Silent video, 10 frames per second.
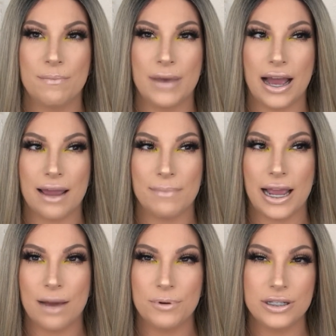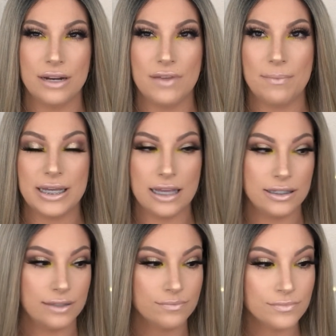my makeup routine, if that makes sense.